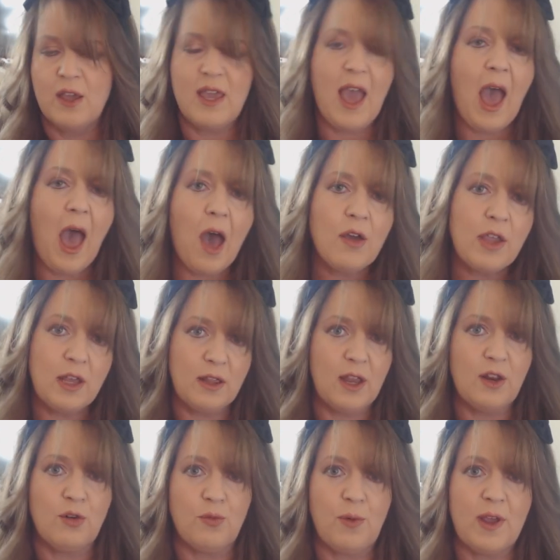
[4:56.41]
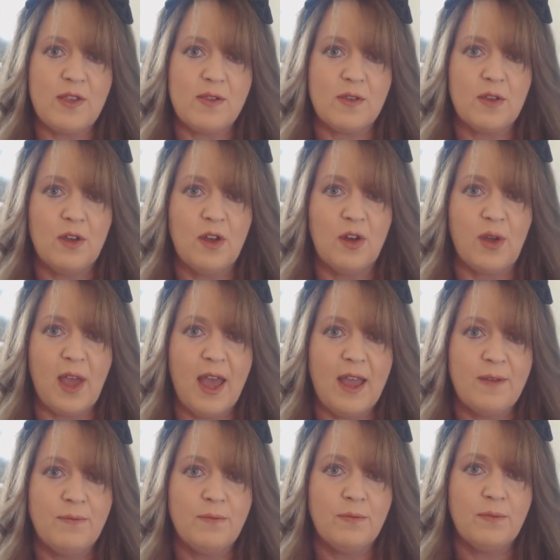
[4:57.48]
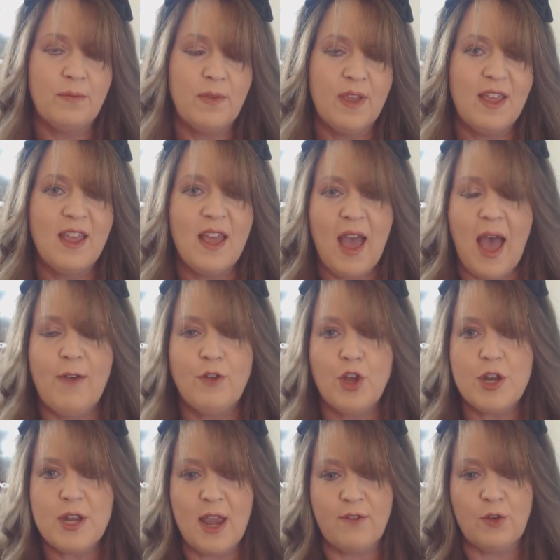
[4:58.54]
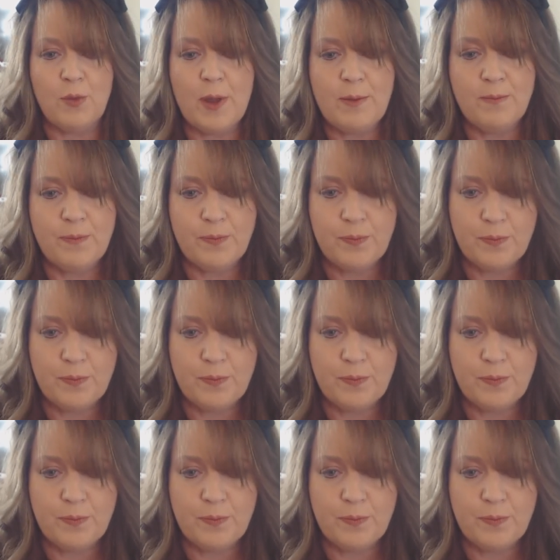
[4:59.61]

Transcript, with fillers: calculated risk, okay? Have a good day, everyone.